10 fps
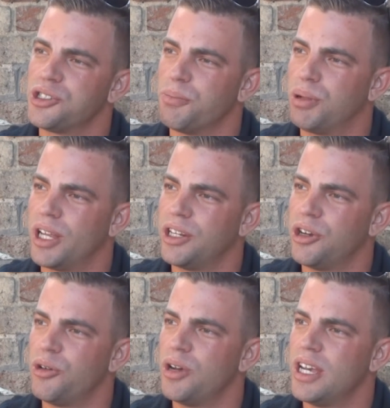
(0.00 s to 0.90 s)
in
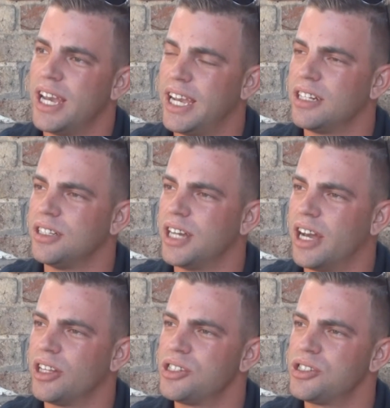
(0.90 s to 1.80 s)
Plano and in
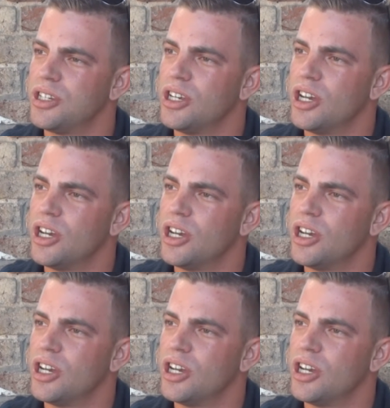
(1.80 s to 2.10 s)
Dallas.